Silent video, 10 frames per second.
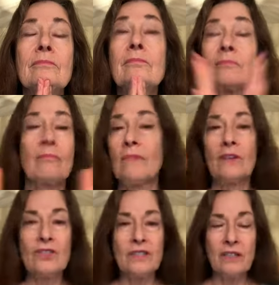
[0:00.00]
Mm,
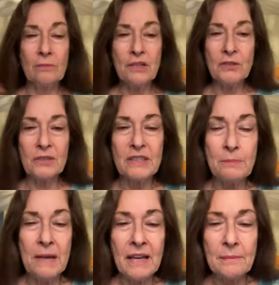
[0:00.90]
she's telling me to
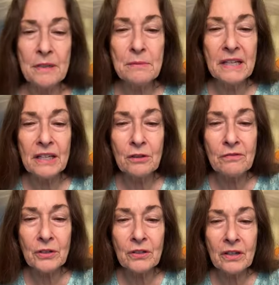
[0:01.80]
expand. We're going to be
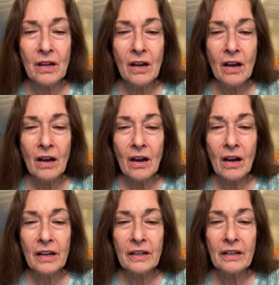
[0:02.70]
interviewed
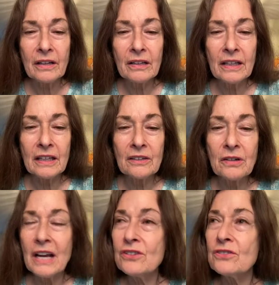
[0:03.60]
on an
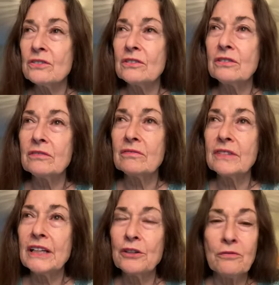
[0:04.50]
international
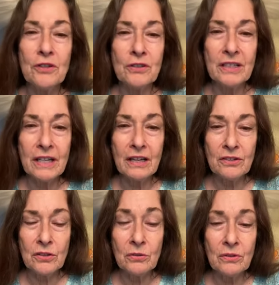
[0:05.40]
interview today
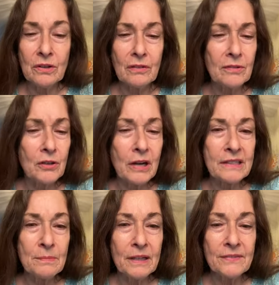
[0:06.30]
at noon. You
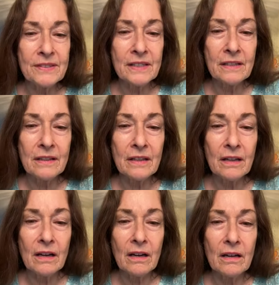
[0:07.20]
guys might have seen
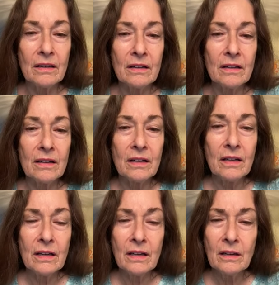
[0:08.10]
the, uh,
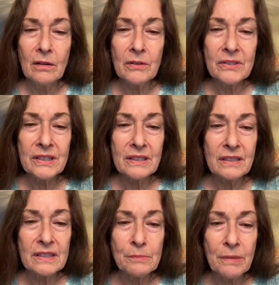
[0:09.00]
what is it?
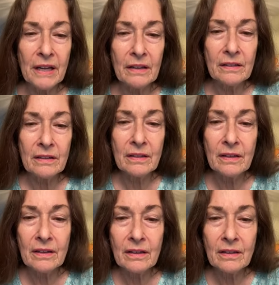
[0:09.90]
Expand.
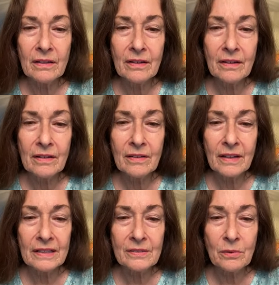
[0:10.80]

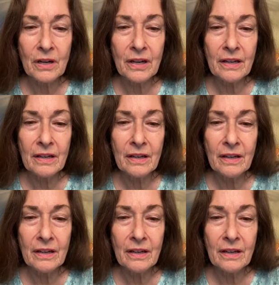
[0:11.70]
That's why.